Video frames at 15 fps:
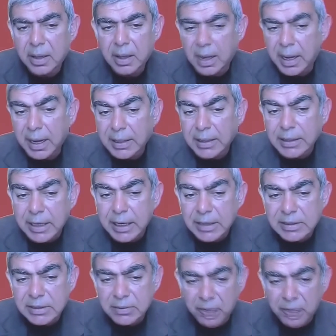And I think
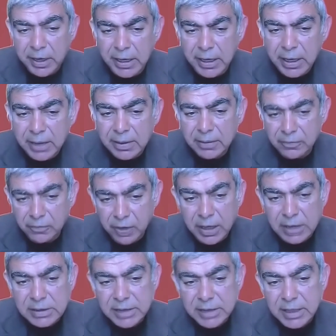that's for India, for
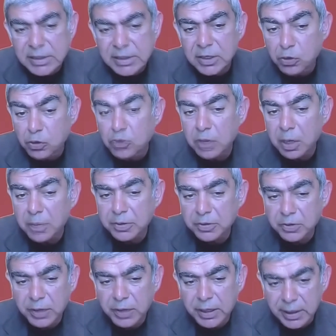us, that is the huge
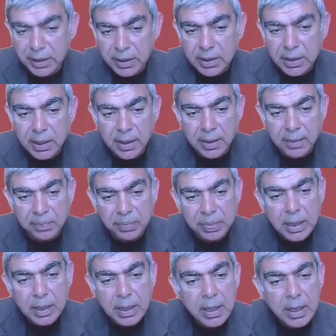opportunity um,
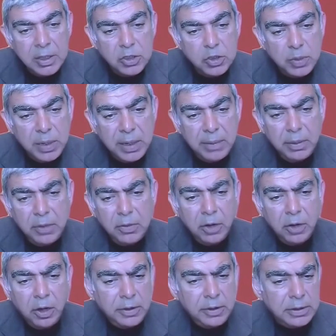is to be able to
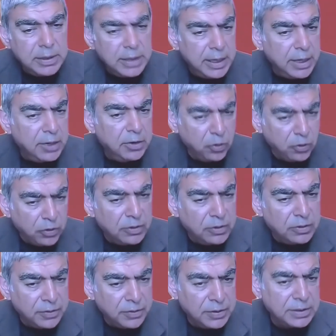not just create users
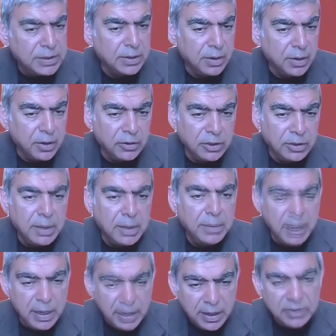of this technology, but
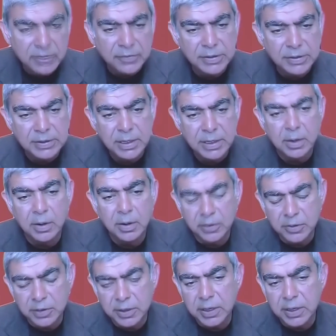builders of this technology